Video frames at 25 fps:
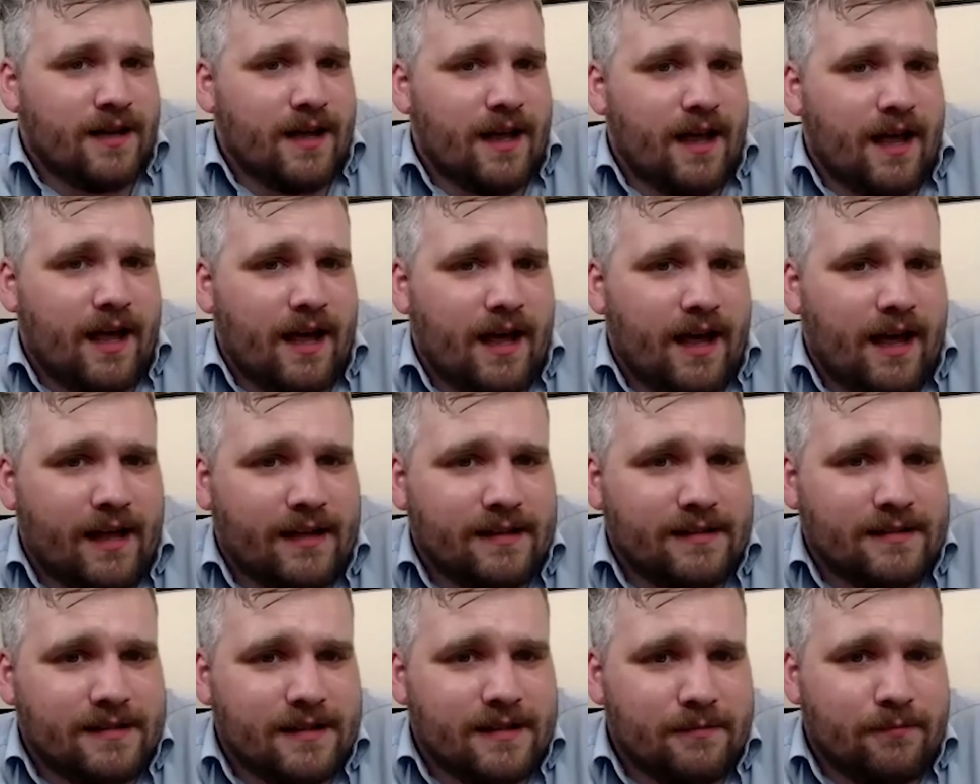
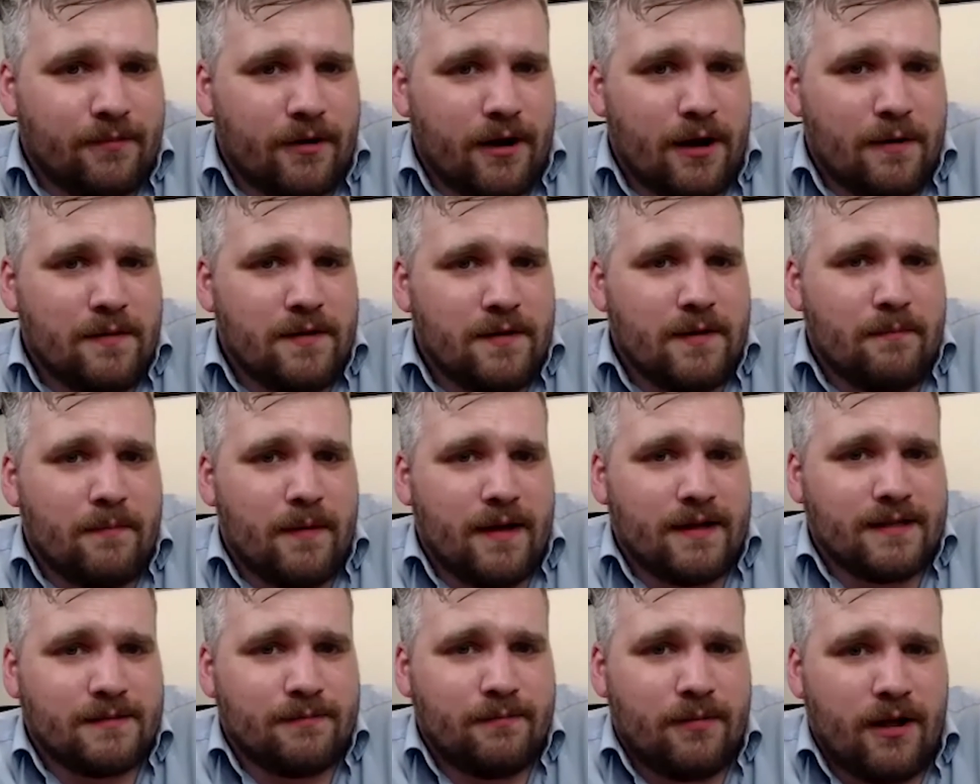and said, buy me the
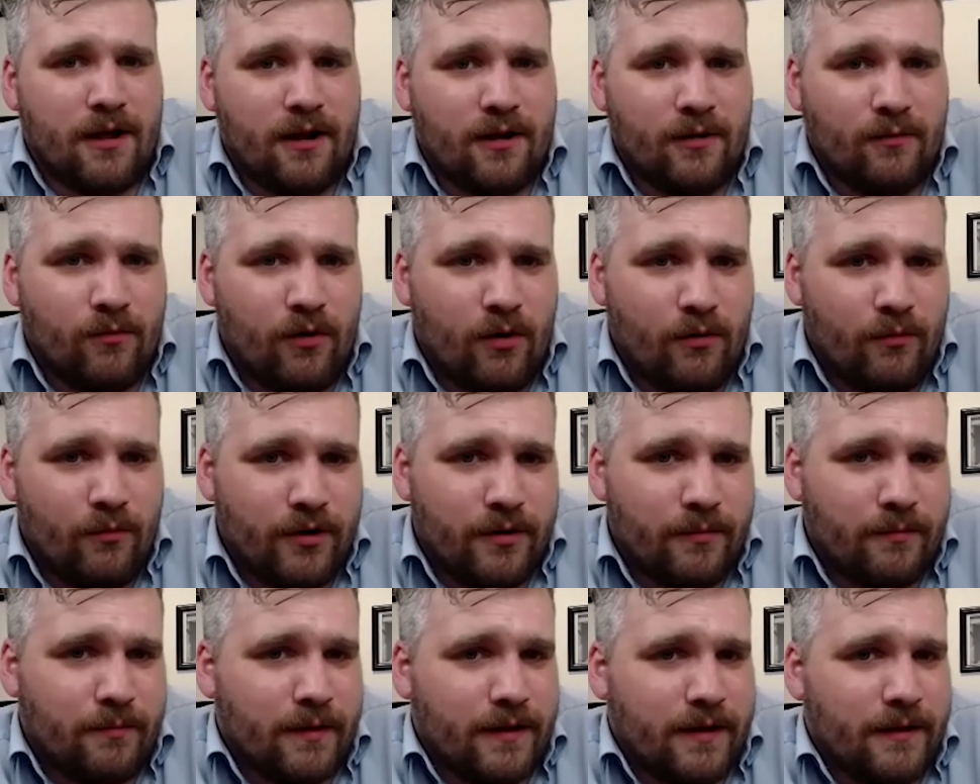best bottle, what
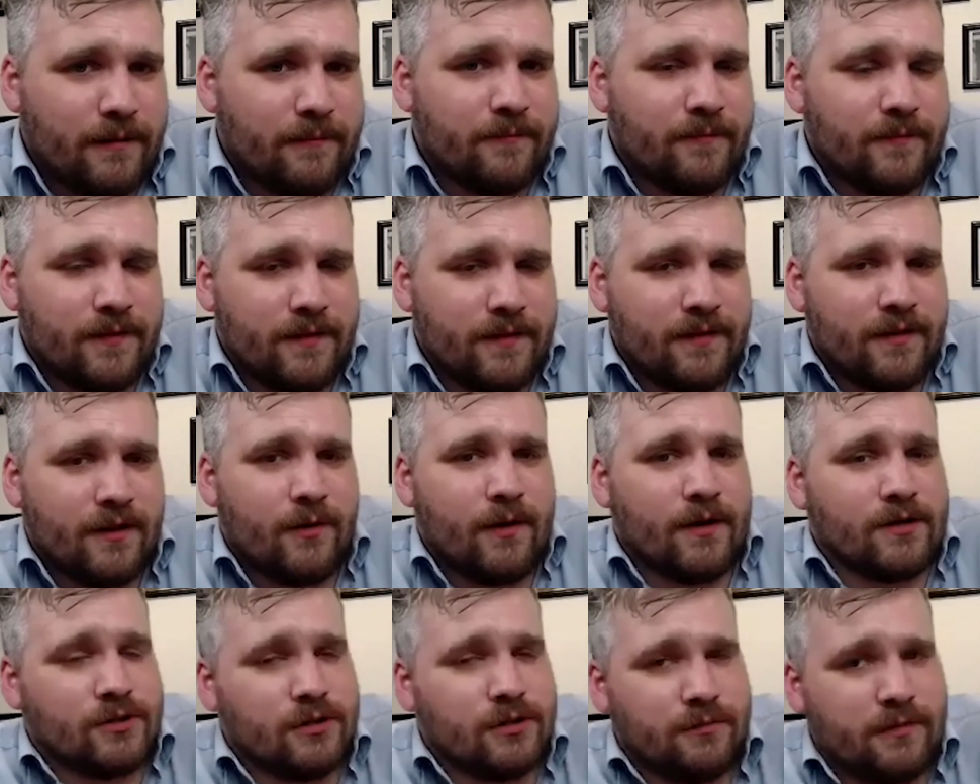would it be? The
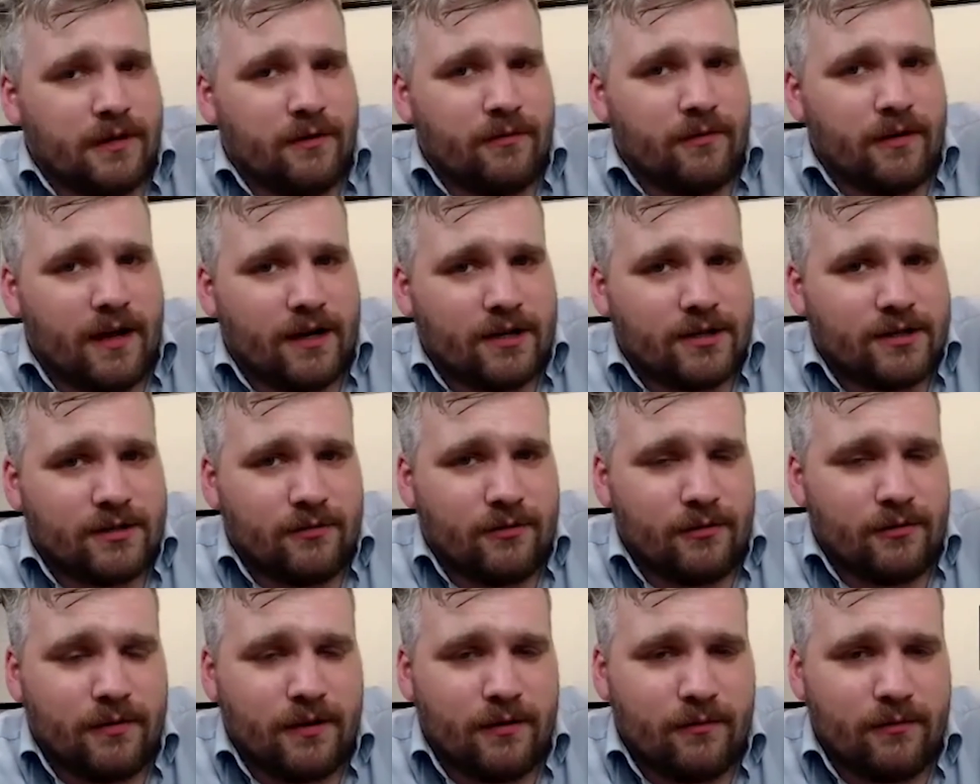question B
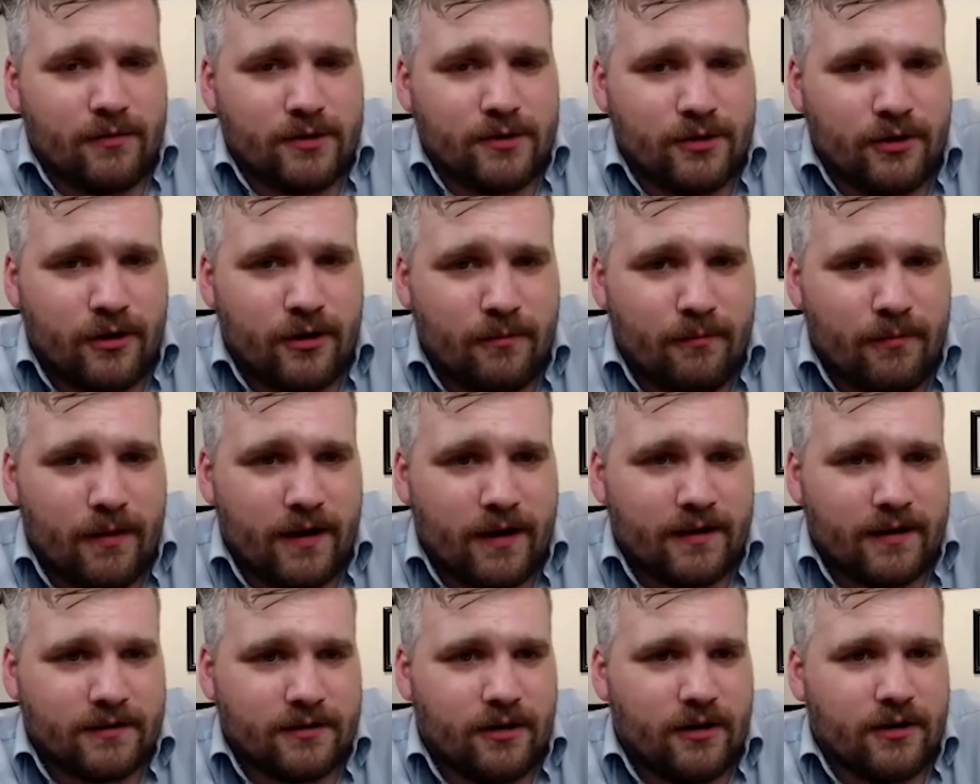would be, would you come
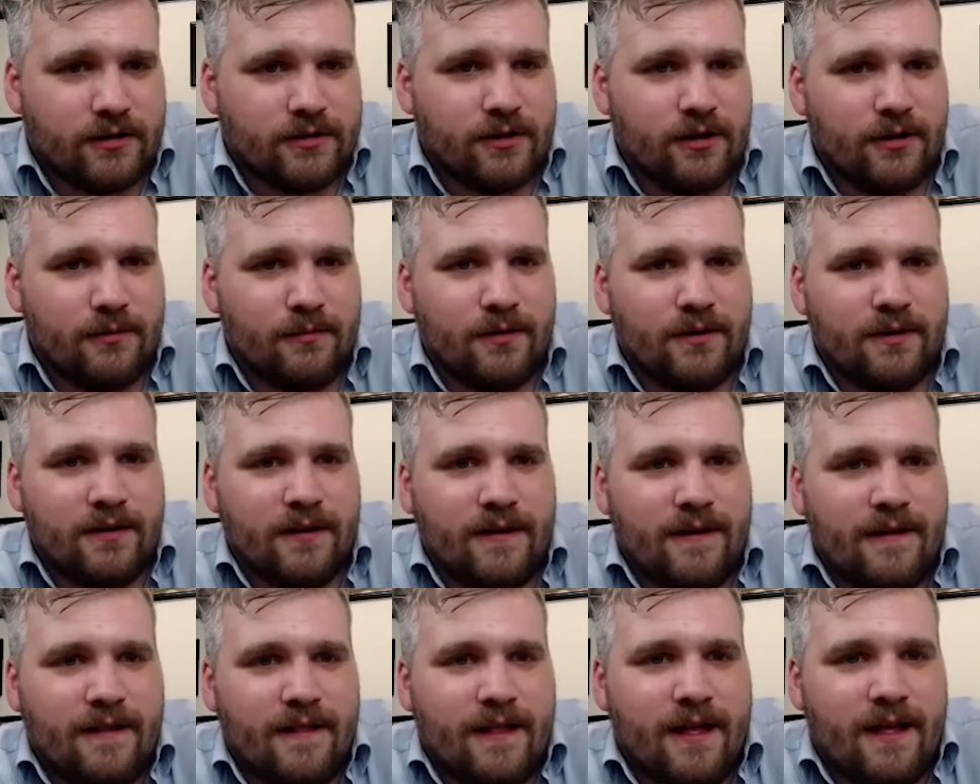back at all? But
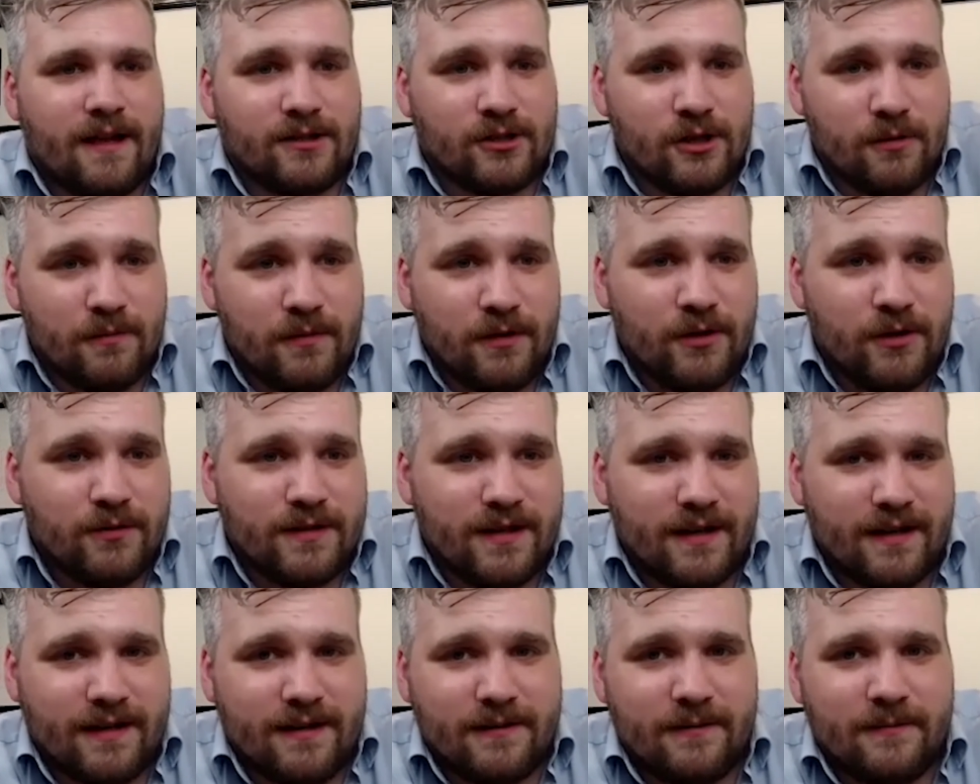assuming you
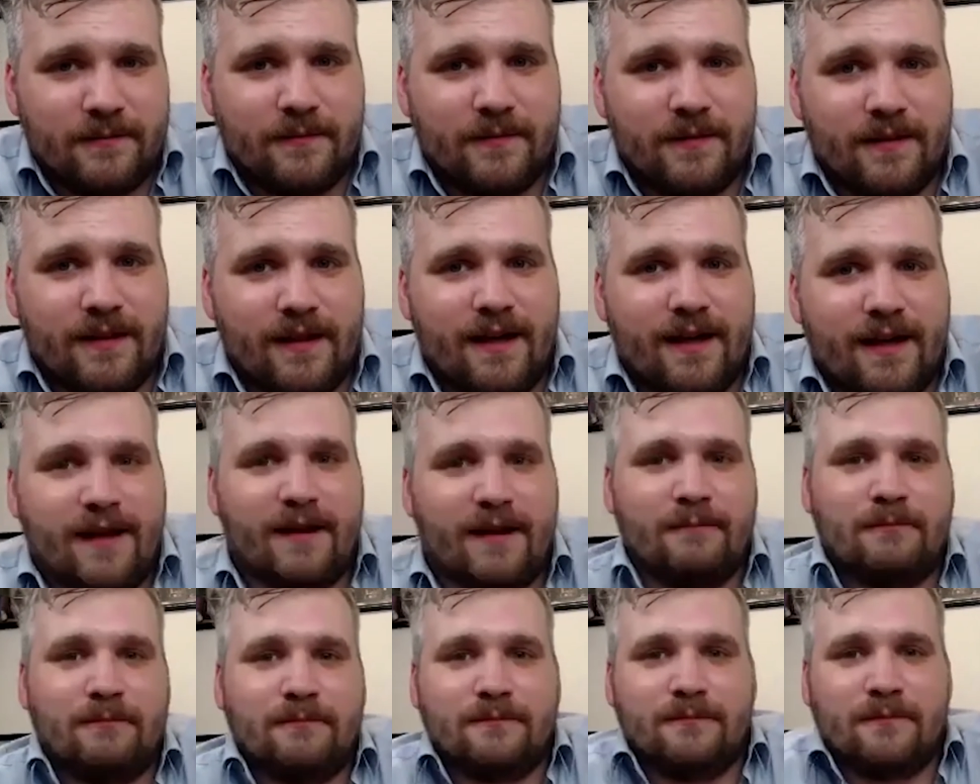did,
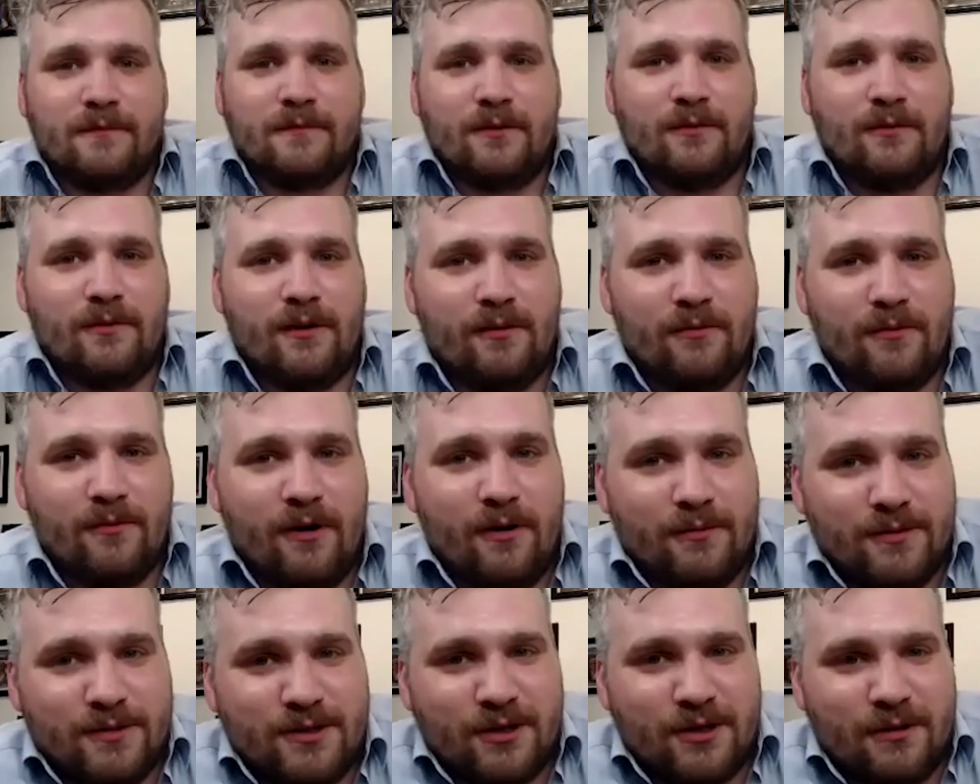
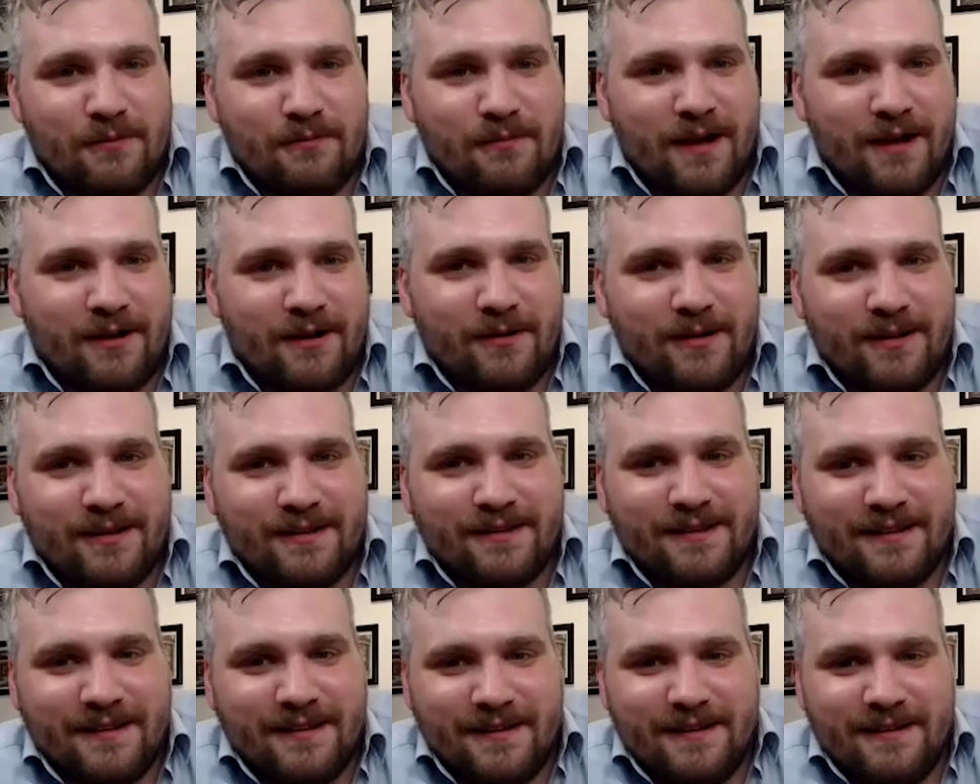what would you come back
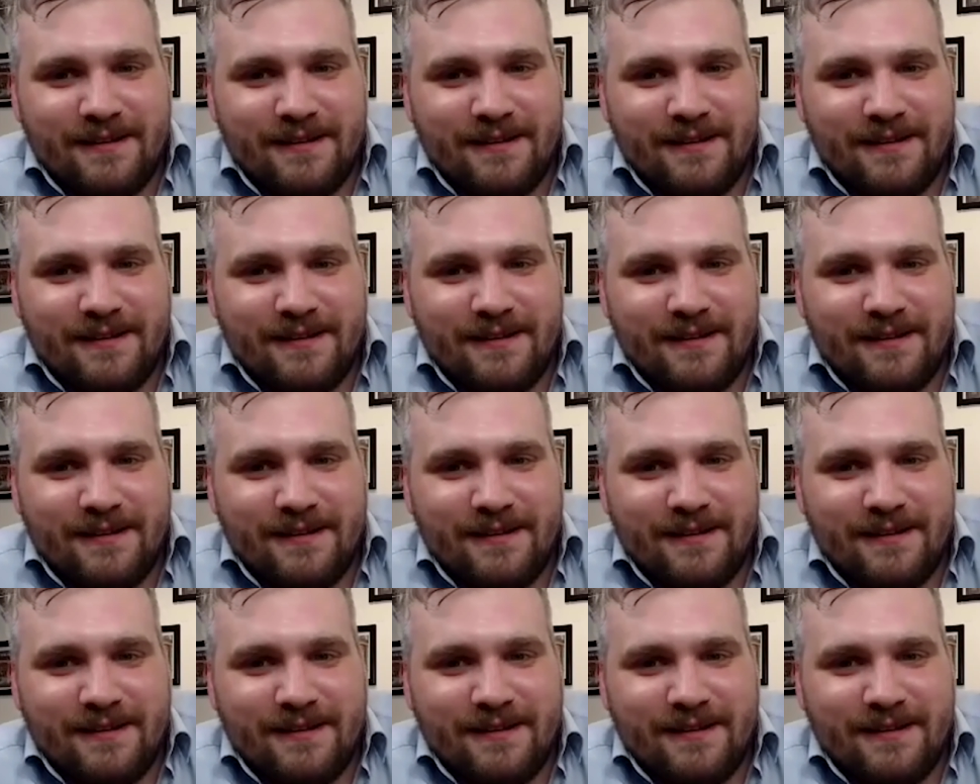with?